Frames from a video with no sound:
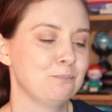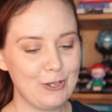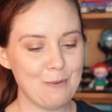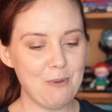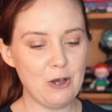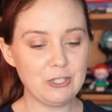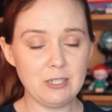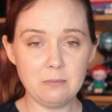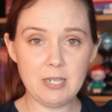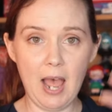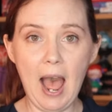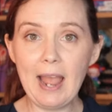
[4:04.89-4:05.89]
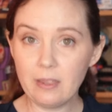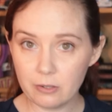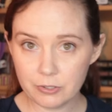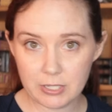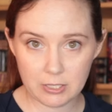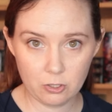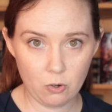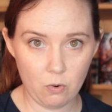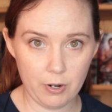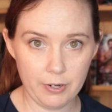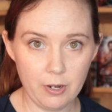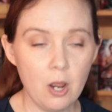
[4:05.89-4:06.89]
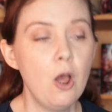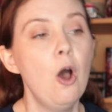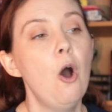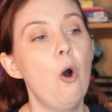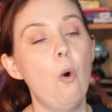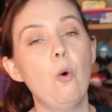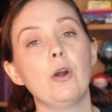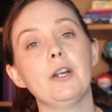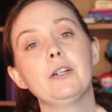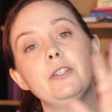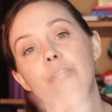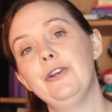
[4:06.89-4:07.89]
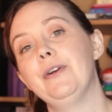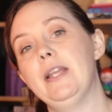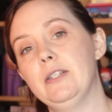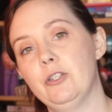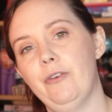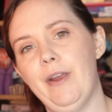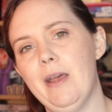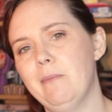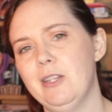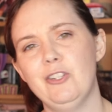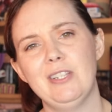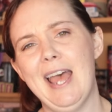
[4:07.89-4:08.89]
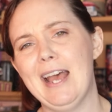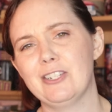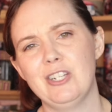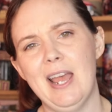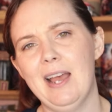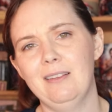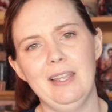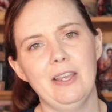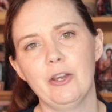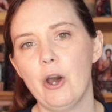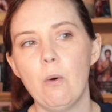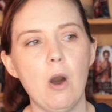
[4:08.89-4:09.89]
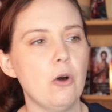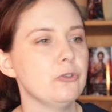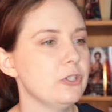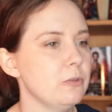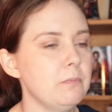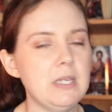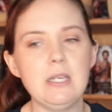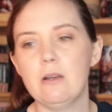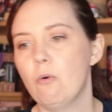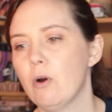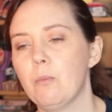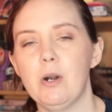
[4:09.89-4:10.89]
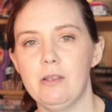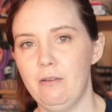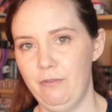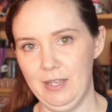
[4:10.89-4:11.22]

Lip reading: You can post them to either Discord or to your Instagram and just hashtag like a co-host, me, or one of the